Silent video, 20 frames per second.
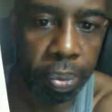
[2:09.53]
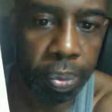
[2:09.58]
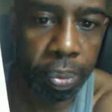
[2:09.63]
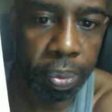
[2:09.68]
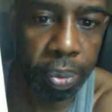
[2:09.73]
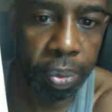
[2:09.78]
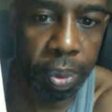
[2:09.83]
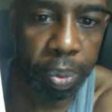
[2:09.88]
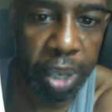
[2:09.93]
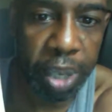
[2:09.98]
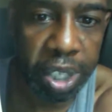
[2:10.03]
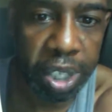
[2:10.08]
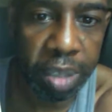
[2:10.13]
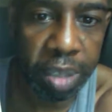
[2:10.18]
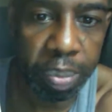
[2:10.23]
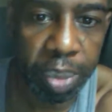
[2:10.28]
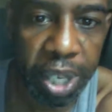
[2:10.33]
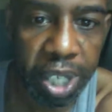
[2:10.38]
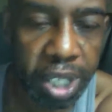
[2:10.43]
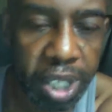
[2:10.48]
the bits
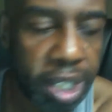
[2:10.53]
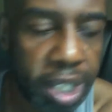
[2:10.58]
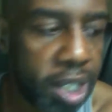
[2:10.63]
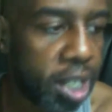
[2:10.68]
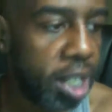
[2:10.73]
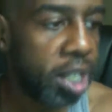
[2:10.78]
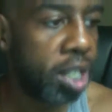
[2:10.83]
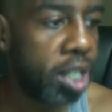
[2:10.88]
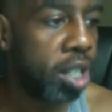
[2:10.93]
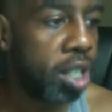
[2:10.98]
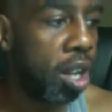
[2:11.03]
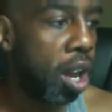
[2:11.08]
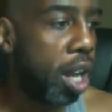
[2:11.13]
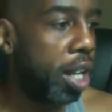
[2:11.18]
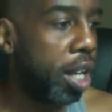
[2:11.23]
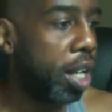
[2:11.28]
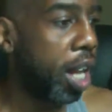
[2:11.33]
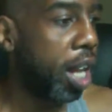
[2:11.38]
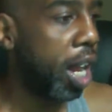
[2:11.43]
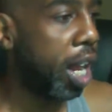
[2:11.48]
and pieces
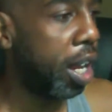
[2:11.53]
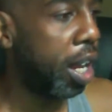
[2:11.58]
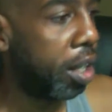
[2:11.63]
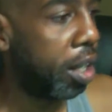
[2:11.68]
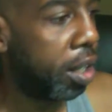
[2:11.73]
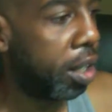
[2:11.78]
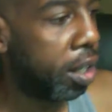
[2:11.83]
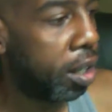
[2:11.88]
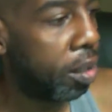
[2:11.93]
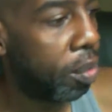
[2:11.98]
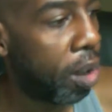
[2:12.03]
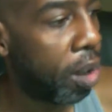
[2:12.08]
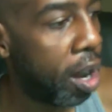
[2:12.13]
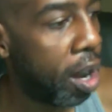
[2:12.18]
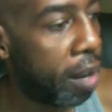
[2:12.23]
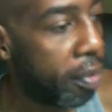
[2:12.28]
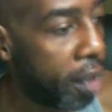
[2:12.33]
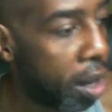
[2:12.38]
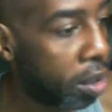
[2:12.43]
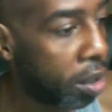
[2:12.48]
inside it and
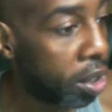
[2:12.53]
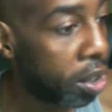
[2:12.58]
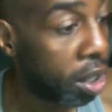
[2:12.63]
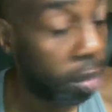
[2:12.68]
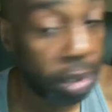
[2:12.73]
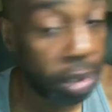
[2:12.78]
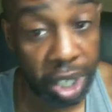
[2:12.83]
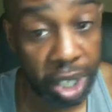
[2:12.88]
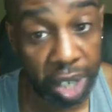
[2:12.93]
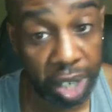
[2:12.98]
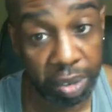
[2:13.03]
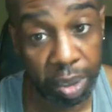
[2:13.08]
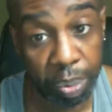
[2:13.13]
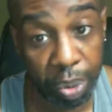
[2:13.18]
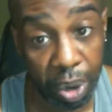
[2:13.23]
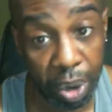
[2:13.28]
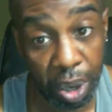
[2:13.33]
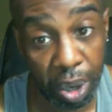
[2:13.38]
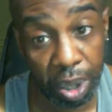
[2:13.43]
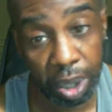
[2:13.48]
whatever else I received the
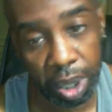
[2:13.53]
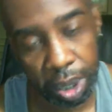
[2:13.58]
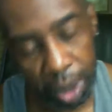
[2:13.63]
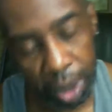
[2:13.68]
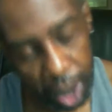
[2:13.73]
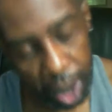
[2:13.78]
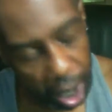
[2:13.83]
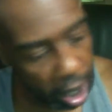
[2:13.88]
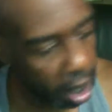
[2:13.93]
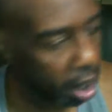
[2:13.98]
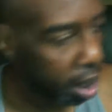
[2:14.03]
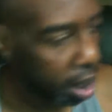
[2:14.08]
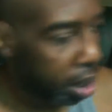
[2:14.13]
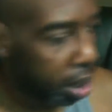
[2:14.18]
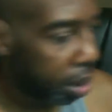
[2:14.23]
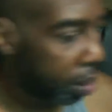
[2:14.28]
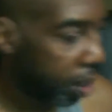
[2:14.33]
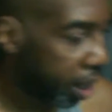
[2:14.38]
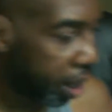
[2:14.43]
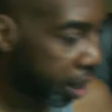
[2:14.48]
book
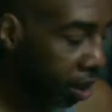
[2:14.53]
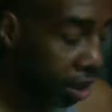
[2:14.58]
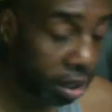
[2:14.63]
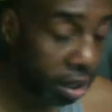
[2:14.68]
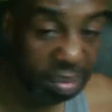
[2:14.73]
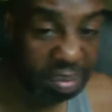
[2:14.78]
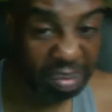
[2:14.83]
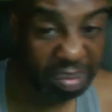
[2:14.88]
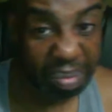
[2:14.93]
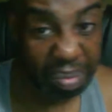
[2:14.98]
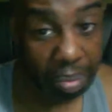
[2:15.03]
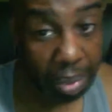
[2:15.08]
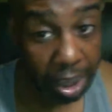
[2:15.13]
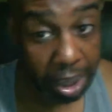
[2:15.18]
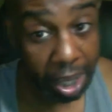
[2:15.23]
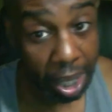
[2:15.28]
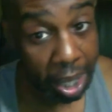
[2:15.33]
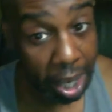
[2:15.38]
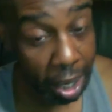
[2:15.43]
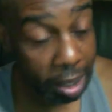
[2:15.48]
which I
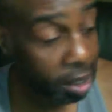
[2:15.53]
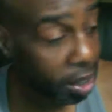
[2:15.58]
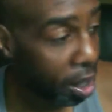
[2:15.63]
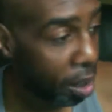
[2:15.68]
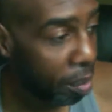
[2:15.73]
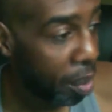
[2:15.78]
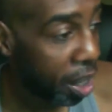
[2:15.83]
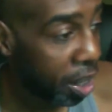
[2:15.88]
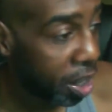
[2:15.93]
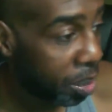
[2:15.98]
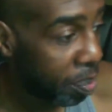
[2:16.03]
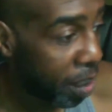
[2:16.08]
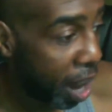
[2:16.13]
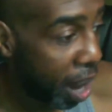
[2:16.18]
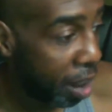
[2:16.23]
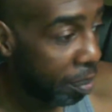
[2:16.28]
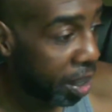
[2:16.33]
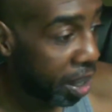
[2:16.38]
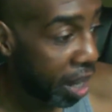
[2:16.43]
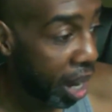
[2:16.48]
don't know so much
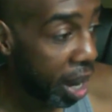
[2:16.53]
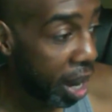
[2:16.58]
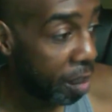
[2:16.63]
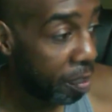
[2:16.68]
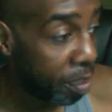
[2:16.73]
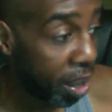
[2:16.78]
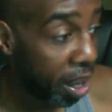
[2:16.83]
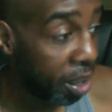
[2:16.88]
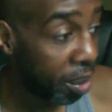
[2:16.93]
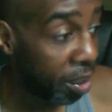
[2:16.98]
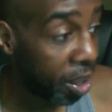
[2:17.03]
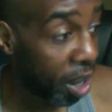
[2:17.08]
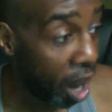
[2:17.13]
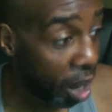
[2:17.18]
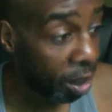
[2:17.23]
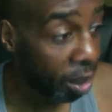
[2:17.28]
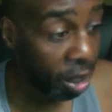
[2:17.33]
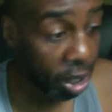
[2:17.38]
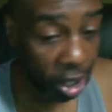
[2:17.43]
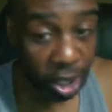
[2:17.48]
about me getting but
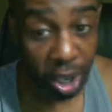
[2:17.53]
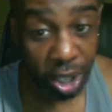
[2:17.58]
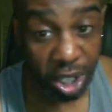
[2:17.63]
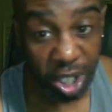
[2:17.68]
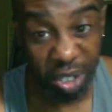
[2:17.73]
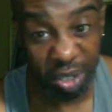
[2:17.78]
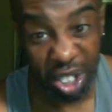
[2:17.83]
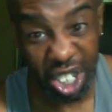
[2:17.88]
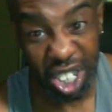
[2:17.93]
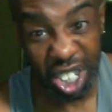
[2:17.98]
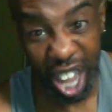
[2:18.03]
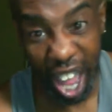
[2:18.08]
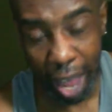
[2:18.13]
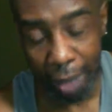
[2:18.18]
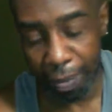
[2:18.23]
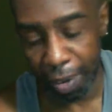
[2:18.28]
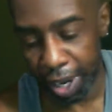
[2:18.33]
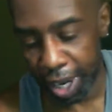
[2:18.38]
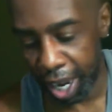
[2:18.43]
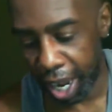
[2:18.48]
like because of just
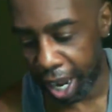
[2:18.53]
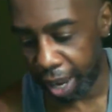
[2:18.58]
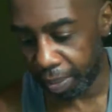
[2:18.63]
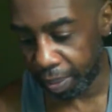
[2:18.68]
having it